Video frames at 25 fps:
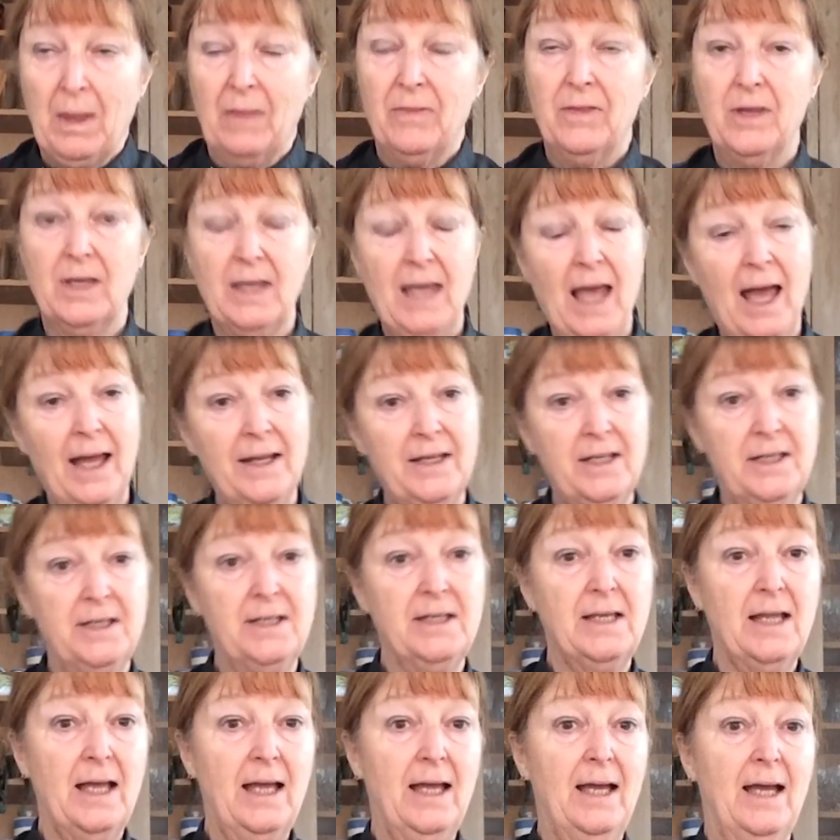that
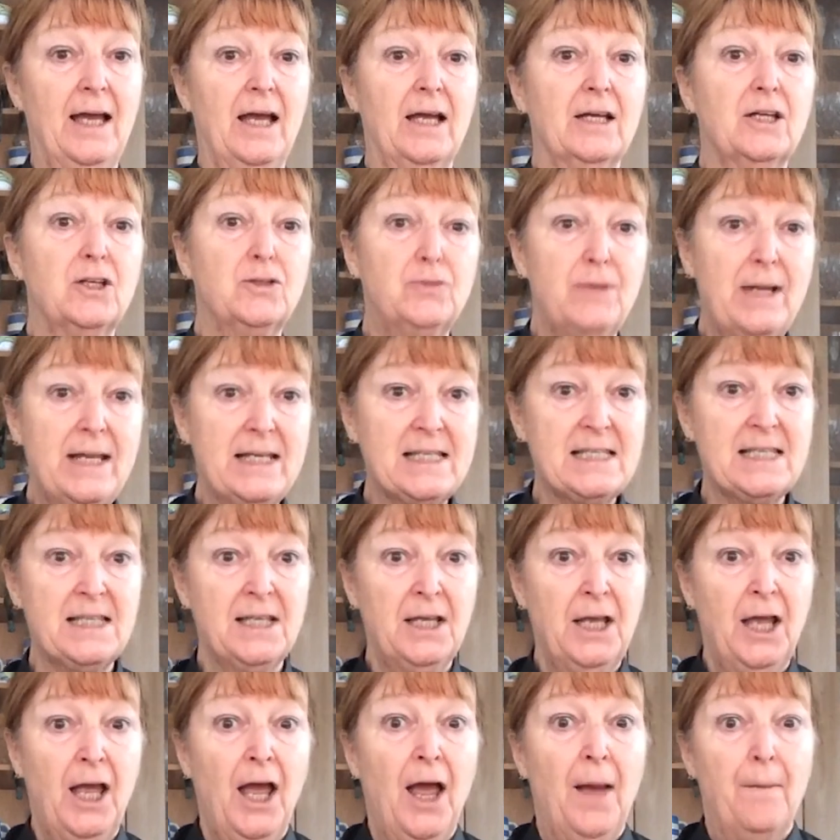Canon Chris
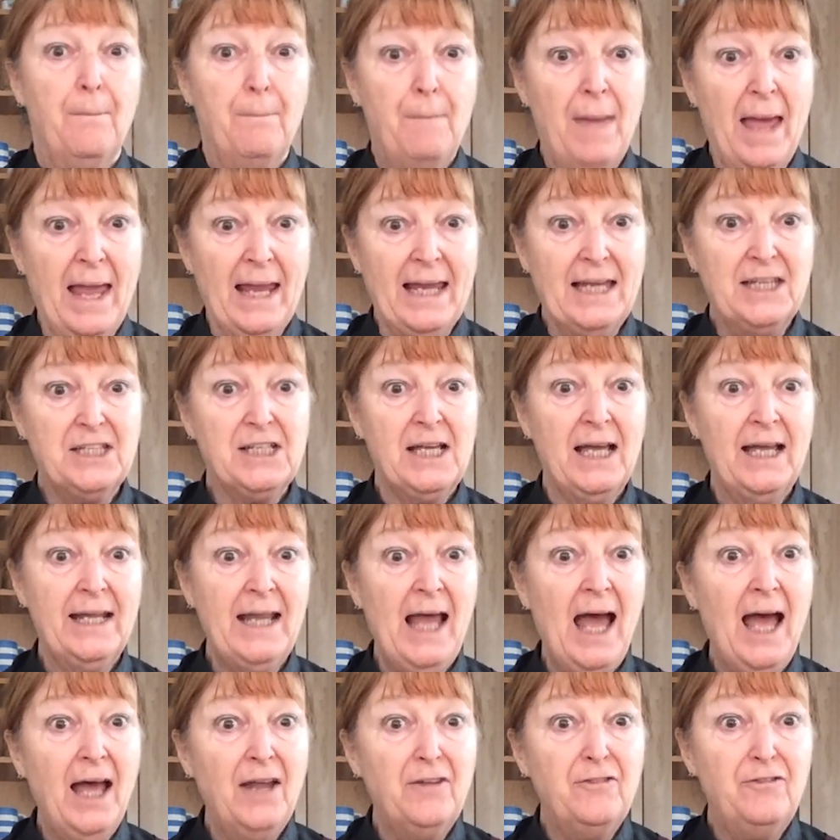made
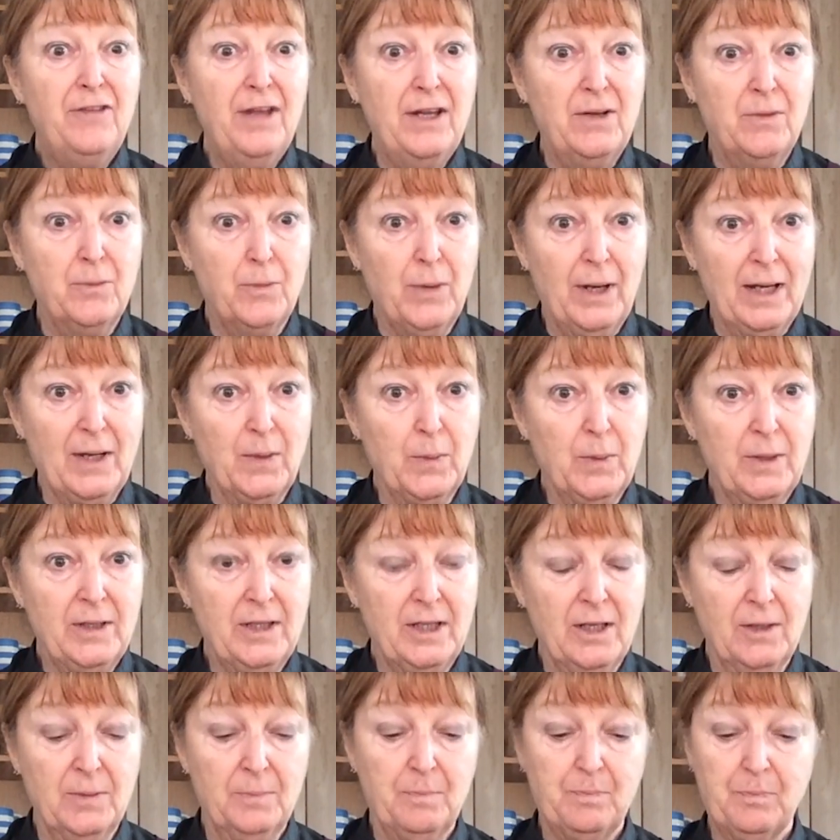an Advent ring
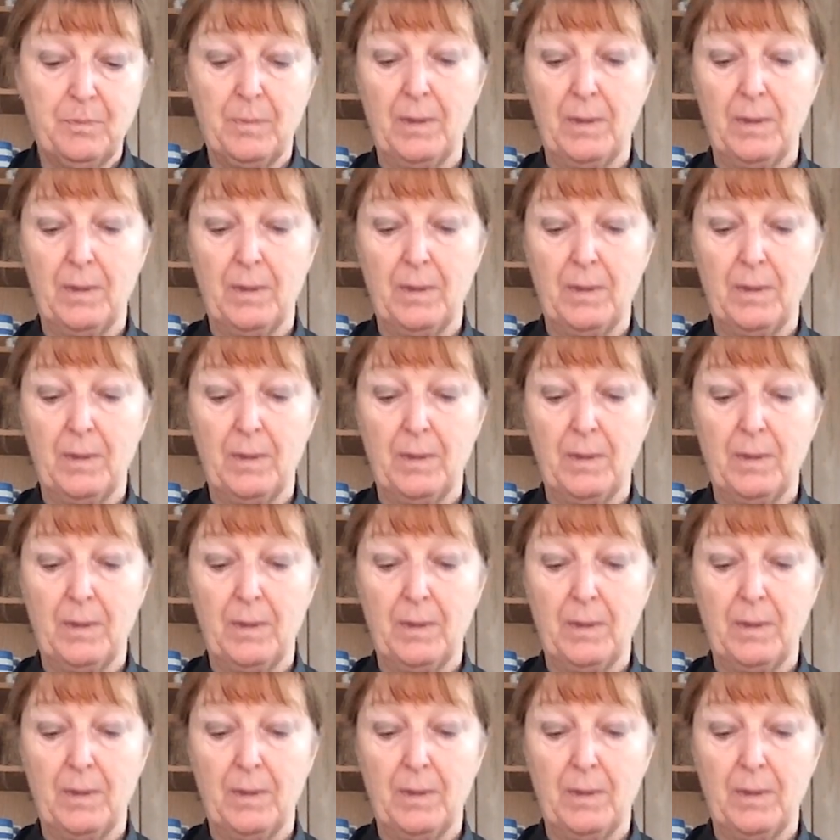with you.